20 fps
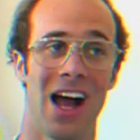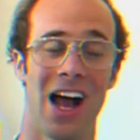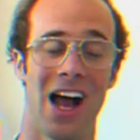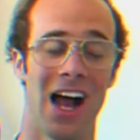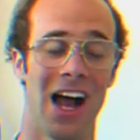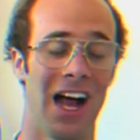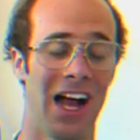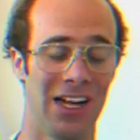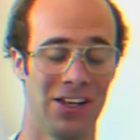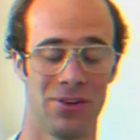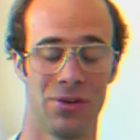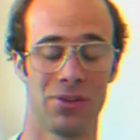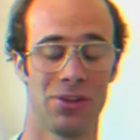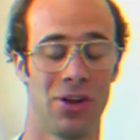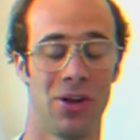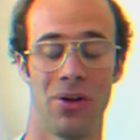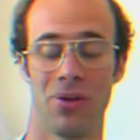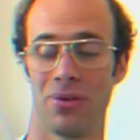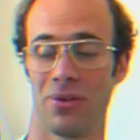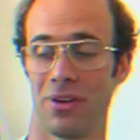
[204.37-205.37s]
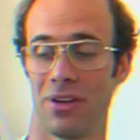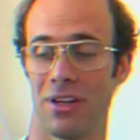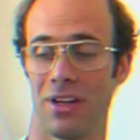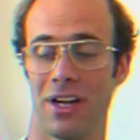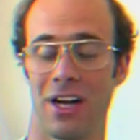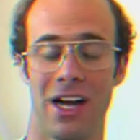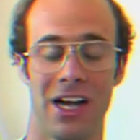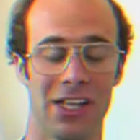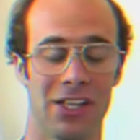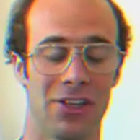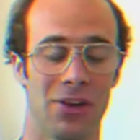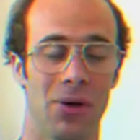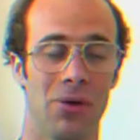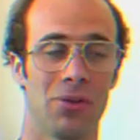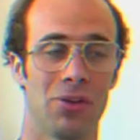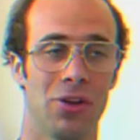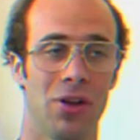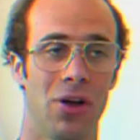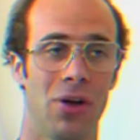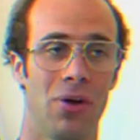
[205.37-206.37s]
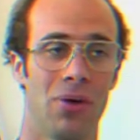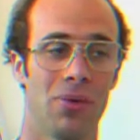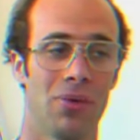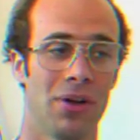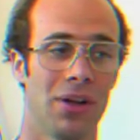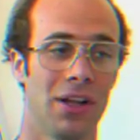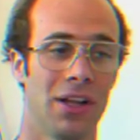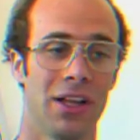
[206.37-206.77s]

I don't know.